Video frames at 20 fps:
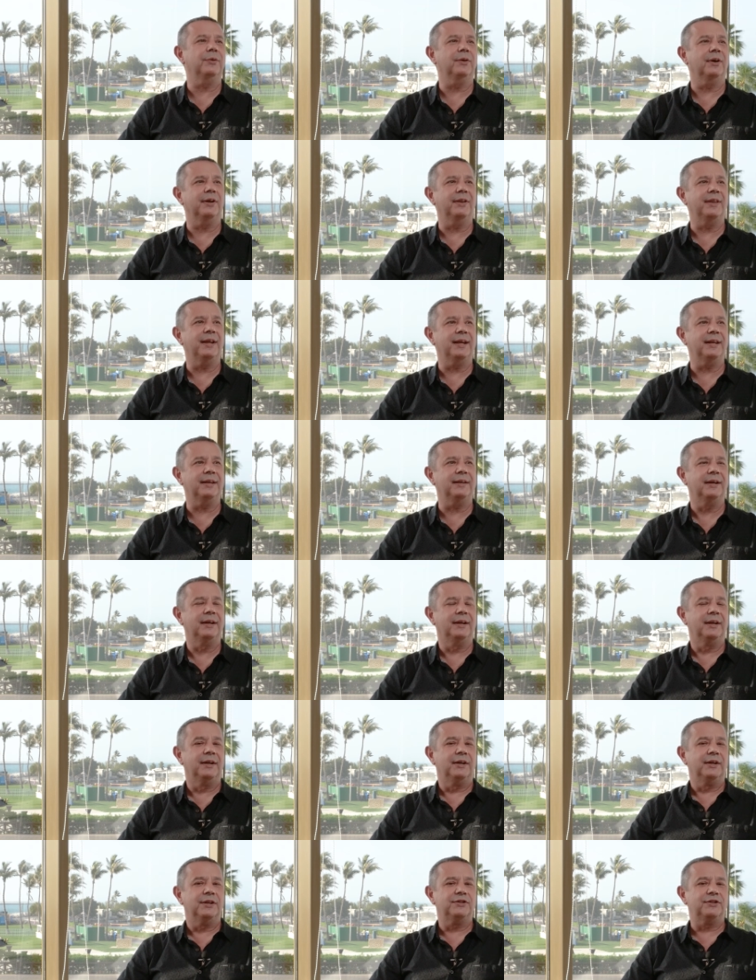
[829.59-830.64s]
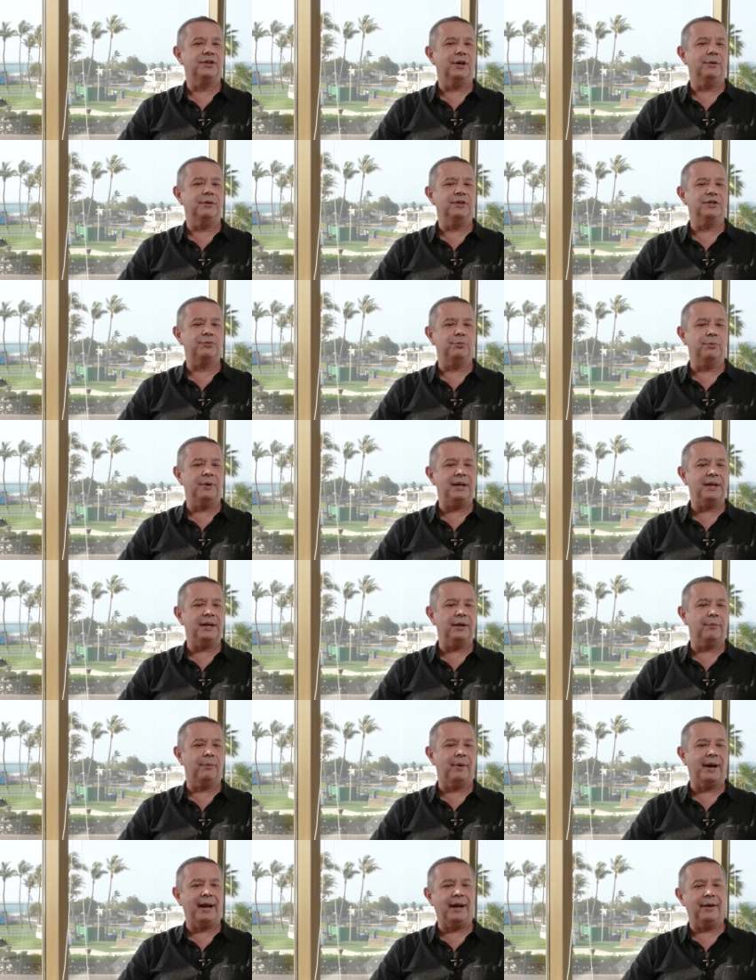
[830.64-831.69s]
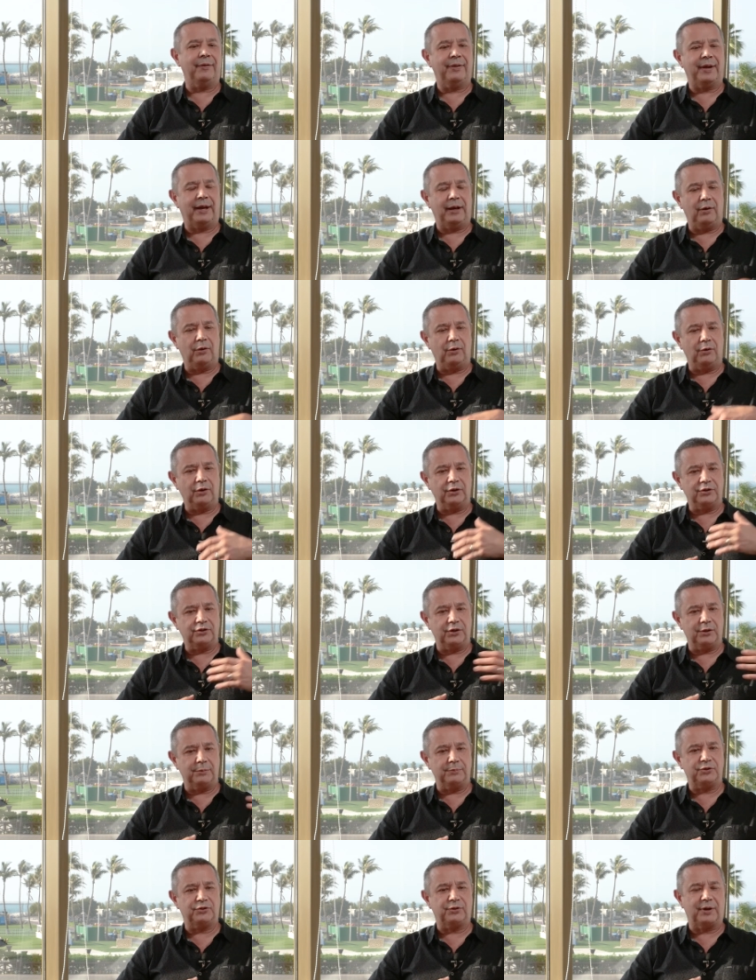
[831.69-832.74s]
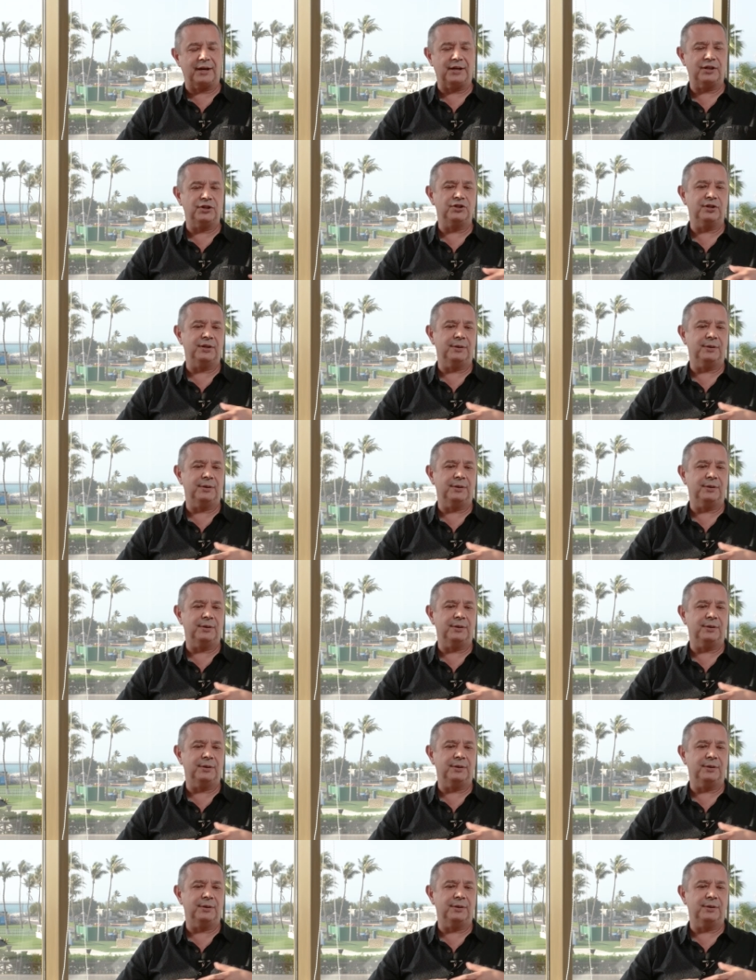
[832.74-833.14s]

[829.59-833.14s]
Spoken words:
And then, so it's really around that longer term strategy,